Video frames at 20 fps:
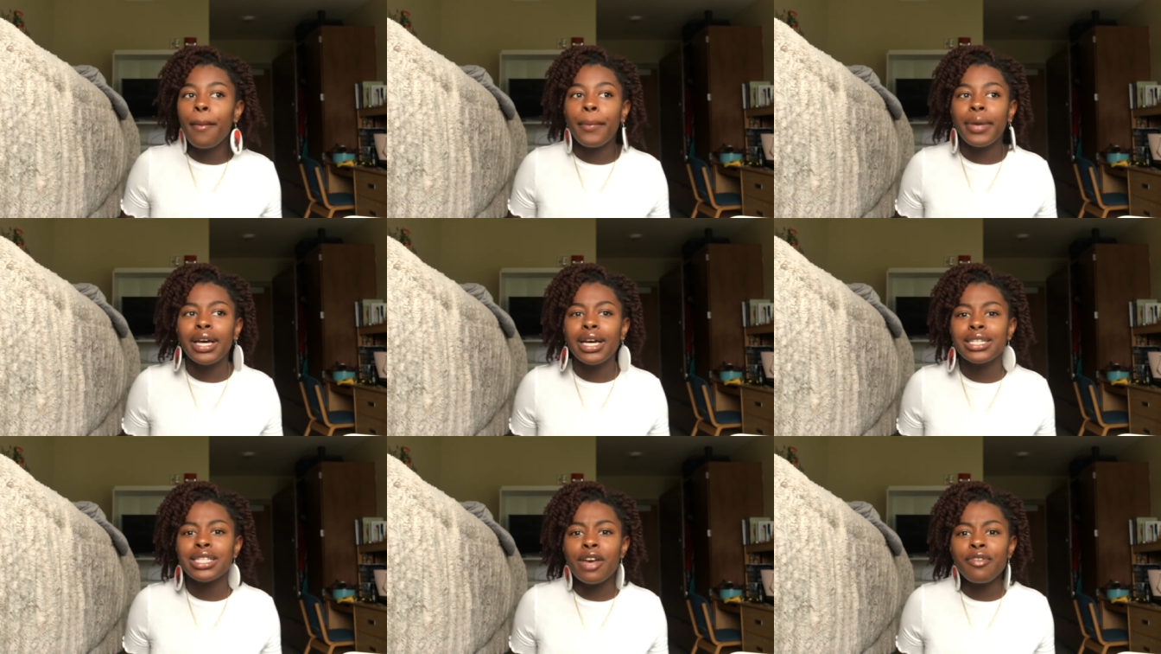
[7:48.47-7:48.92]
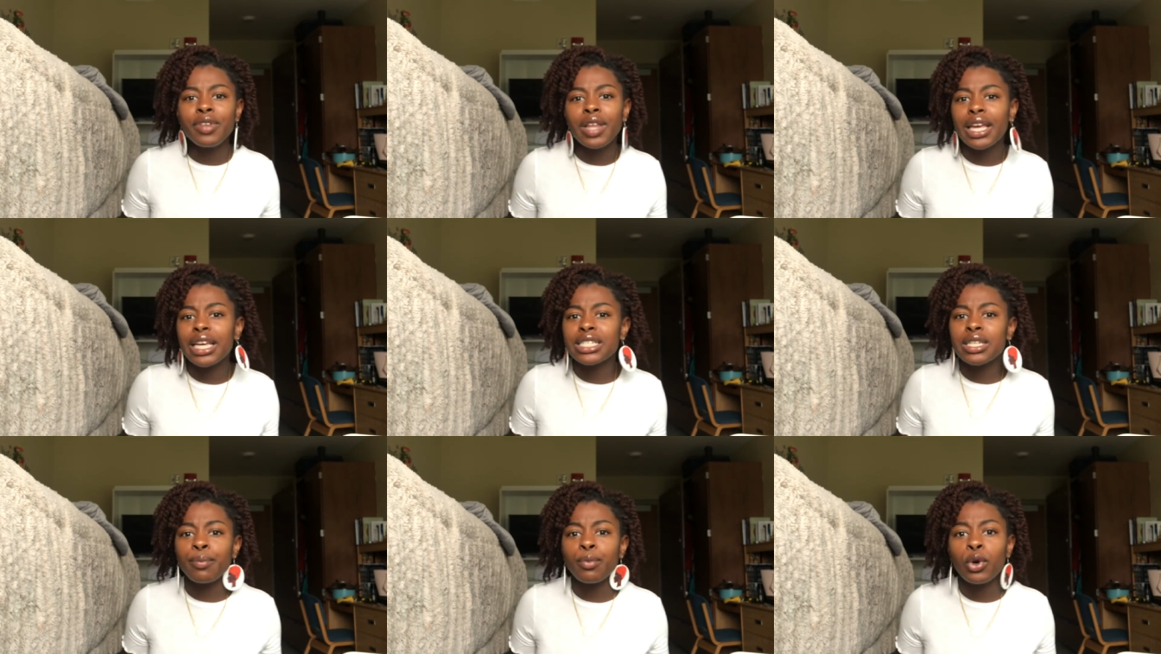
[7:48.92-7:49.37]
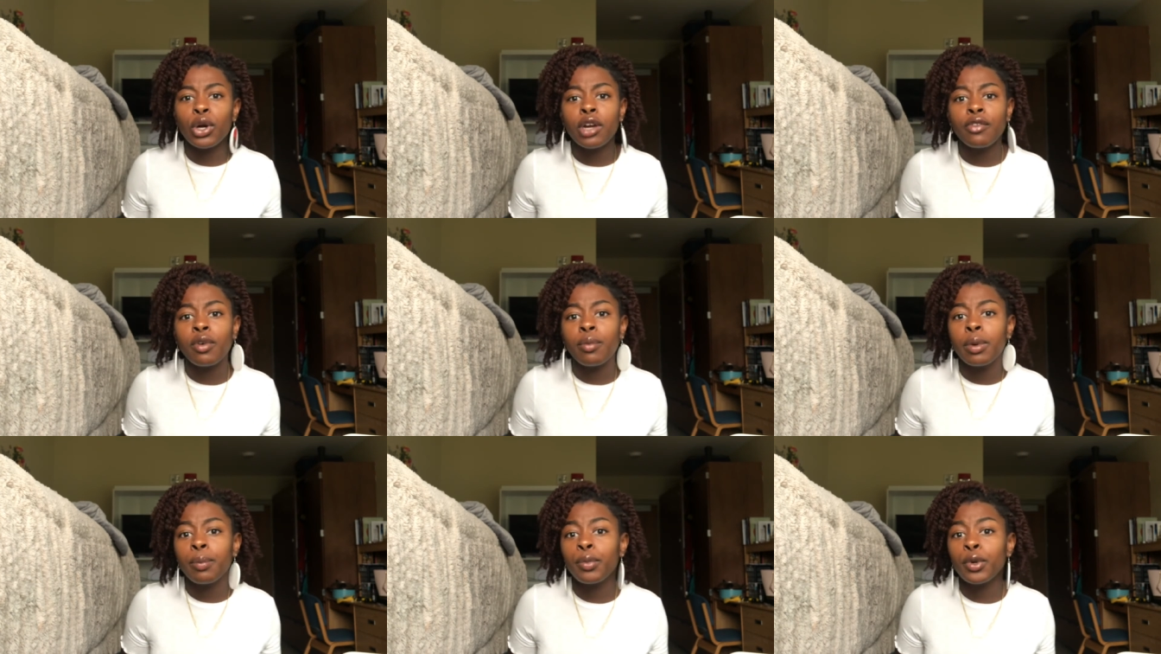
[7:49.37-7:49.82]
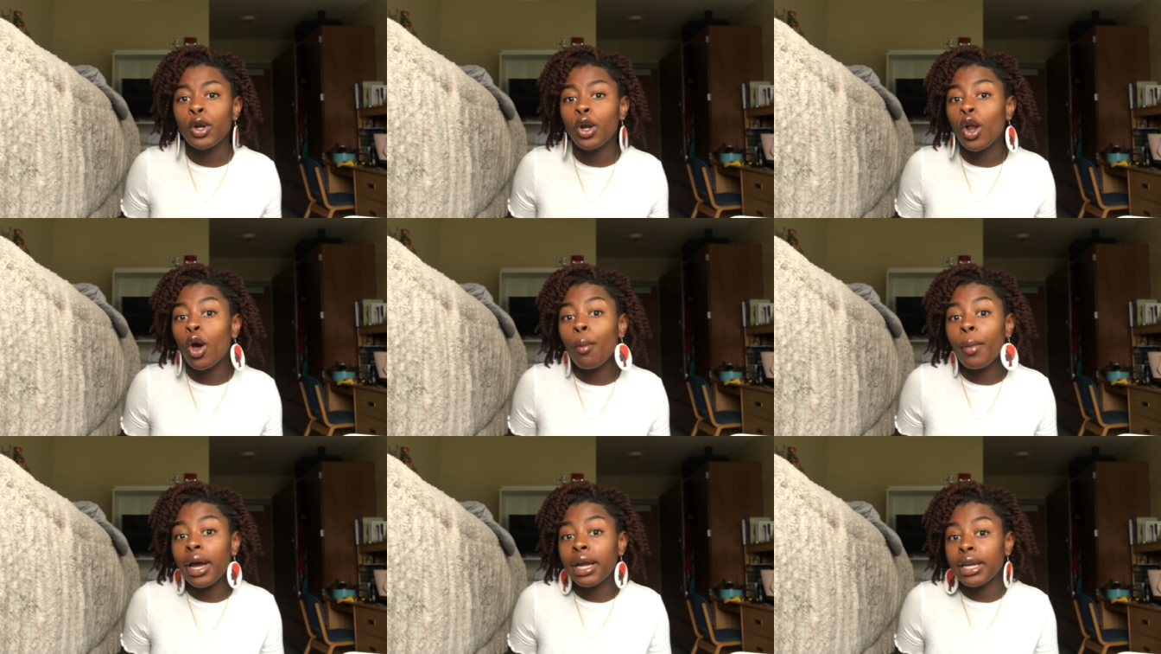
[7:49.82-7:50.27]
because i feel like it's important for people to
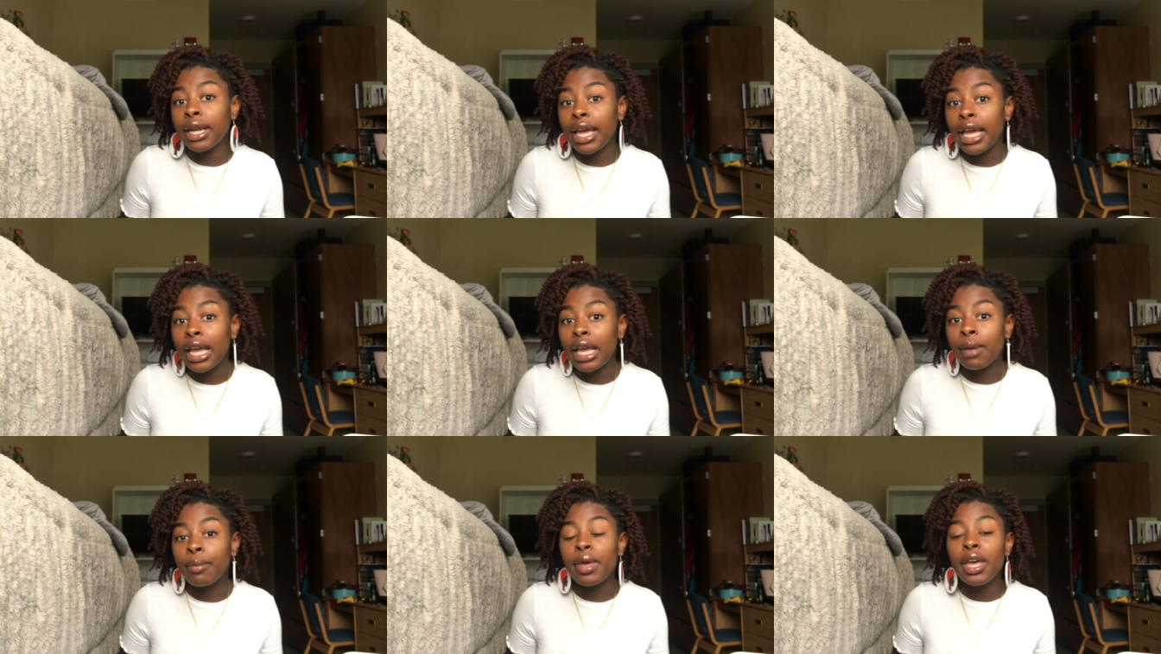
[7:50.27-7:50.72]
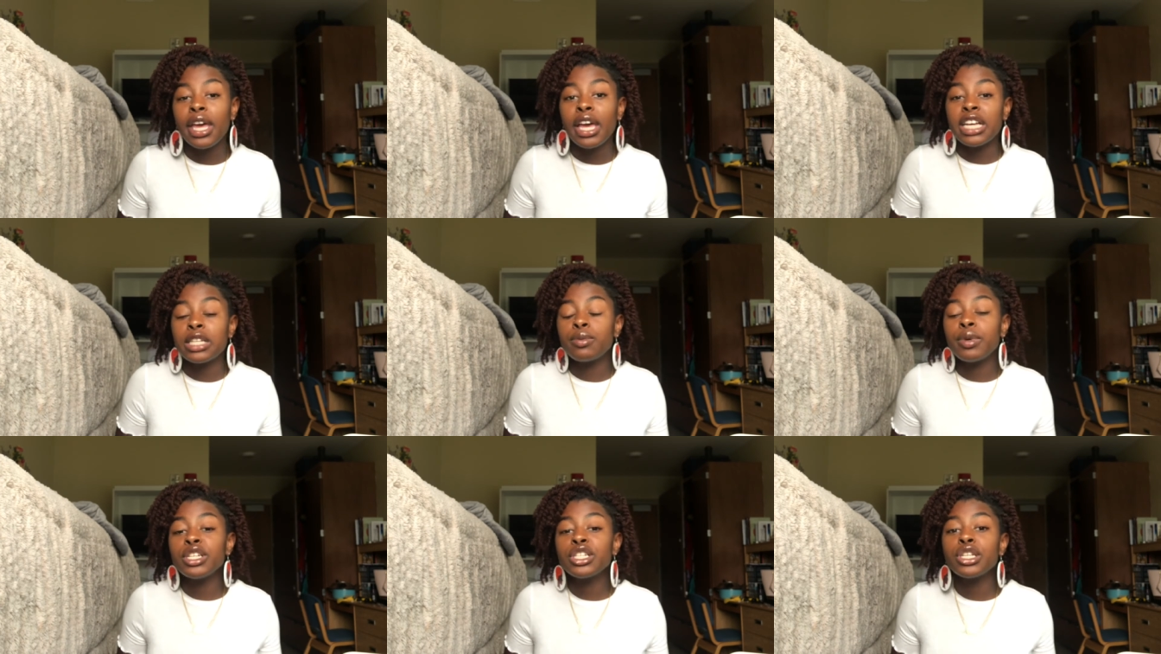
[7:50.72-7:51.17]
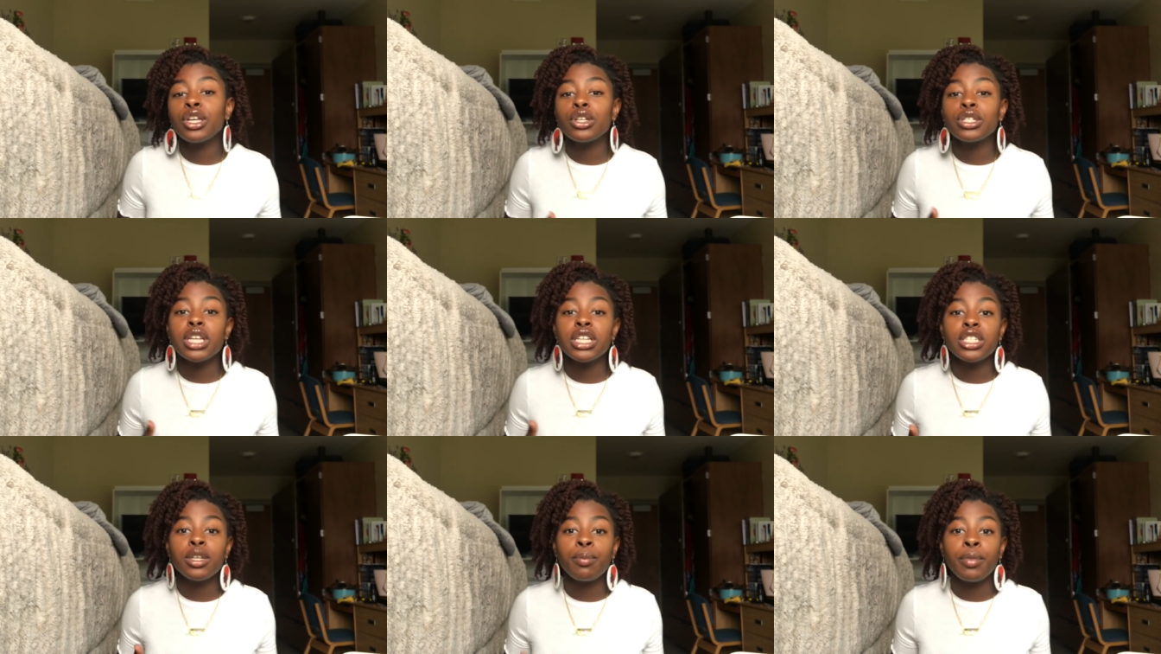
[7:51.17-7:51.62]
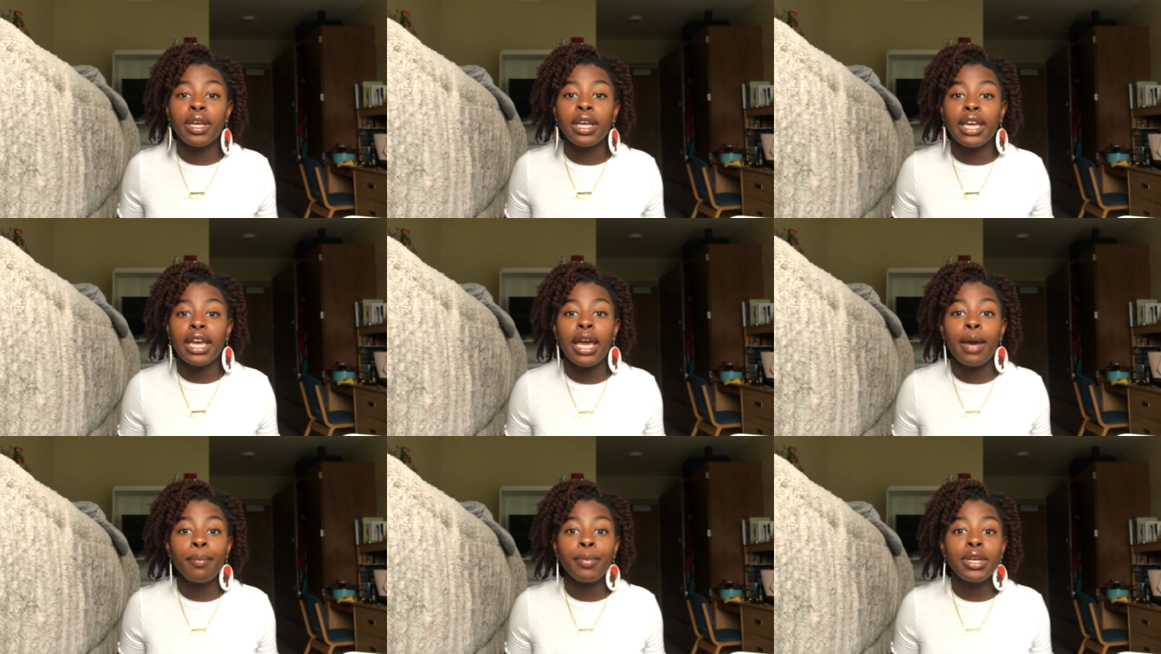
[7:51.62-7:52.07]
know my name especially on such a big
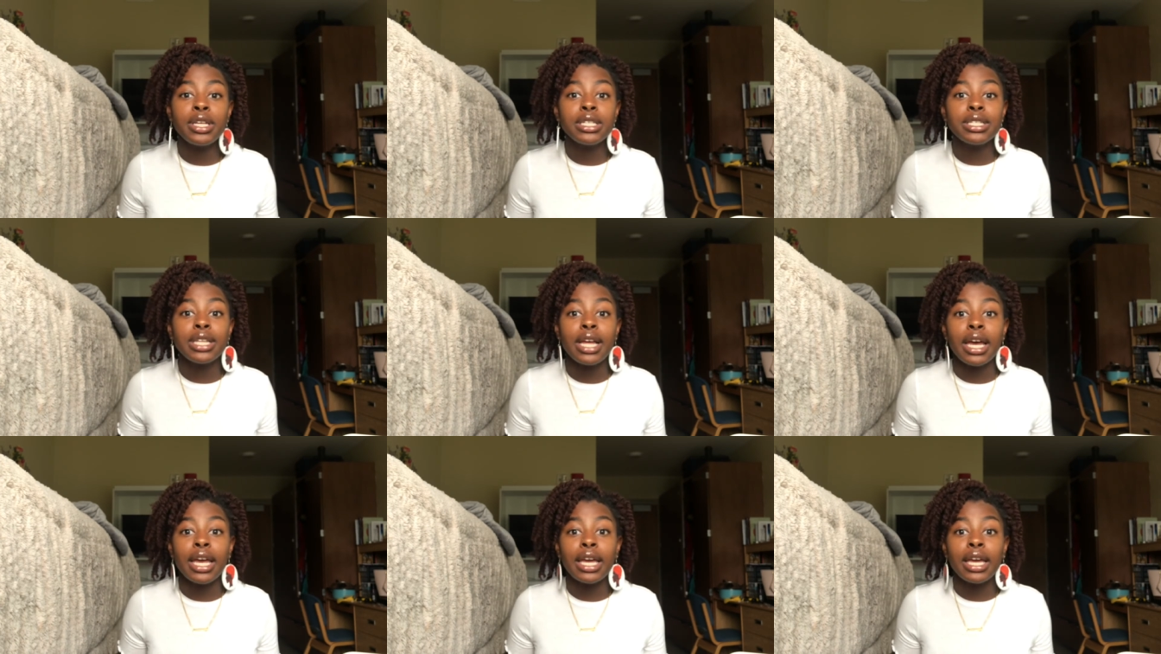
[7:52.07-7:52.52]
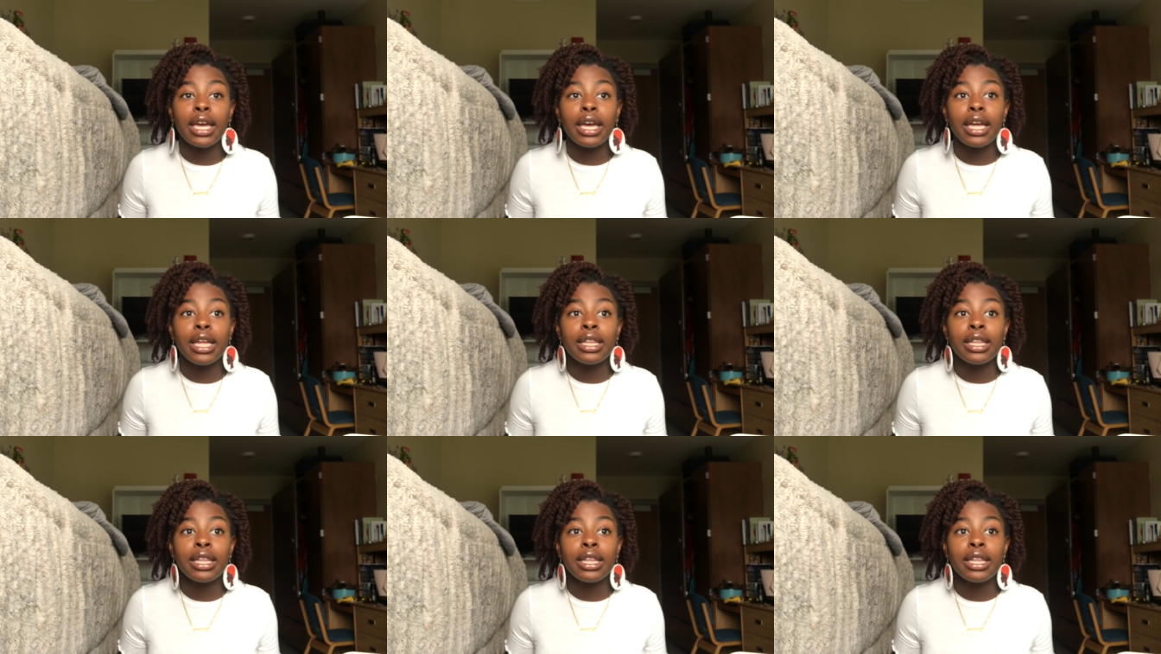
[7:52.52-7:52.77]
campus like